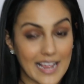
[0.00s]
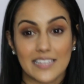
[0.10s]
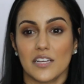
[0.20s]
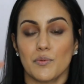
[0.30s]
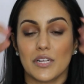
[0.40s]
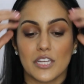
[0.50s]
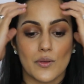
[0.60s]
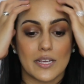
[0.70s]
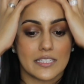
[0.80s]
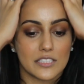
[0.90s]
Next I want to
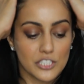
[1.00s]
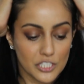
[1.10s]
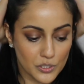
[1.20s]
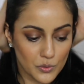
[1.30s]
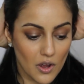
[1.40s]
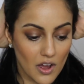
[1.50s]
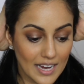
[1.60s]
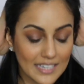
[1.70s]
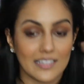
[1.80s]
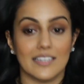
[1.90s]
go into
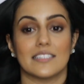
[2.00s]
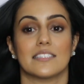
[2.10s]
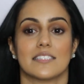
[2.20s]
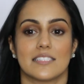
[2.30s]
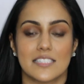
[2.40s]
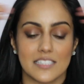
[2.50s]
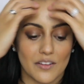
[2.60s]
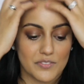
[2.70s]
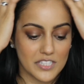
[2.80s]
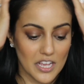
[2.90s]
eyeliners and
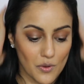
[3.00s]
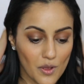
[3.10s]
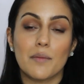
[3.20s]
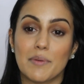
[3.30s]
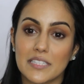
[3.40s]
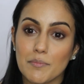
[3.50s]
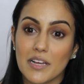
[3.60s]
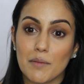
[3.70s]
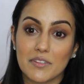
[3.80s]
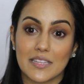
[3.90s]
stuff. So I picked up a
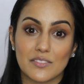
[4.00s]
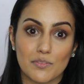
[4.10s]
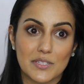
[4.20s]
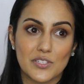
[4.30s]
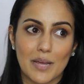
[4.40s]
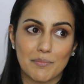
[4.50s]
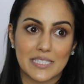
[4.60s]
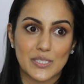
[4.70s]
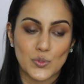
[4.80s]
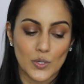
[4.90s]
couple of things from the
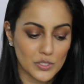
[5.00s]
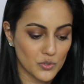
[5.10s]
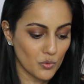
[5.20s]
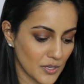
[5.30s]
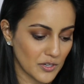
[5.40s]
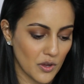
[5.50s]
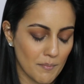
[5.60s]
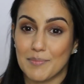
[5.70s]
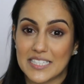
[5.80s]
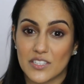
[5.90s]
Japanese drugstore. So I
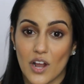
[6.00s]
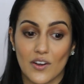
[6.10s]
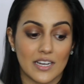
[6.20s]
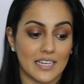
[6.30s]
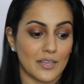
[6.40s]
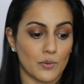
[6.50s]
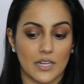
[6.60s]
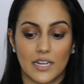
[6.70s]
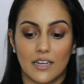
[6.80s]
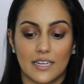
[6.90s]
got mascara, liquid
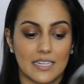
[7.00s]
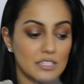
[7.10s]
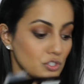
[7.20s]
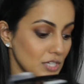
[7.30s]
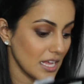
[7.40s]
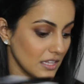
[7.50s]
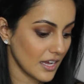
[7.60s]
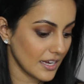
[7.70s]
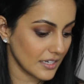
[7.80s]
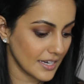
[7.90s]
eyeliner, gel
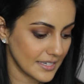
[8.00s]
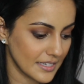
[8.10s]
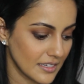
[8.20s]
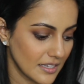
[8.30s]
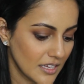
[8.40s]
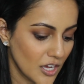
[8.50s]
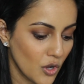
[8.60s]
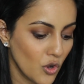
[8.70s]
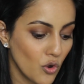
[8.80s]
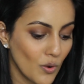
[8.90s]
eyeliner.
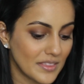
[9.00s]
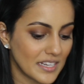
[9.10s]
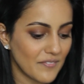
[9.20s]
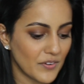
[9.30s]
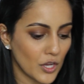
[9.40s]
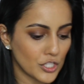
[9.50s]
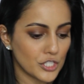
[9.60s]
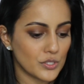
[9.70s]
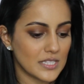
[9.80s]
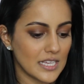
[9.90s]
Oh, and then I forgot
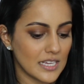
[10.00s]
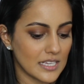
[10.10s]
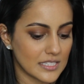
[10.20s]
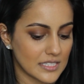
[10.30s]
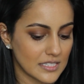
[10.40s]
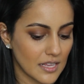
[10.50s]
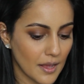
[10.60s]
to use this.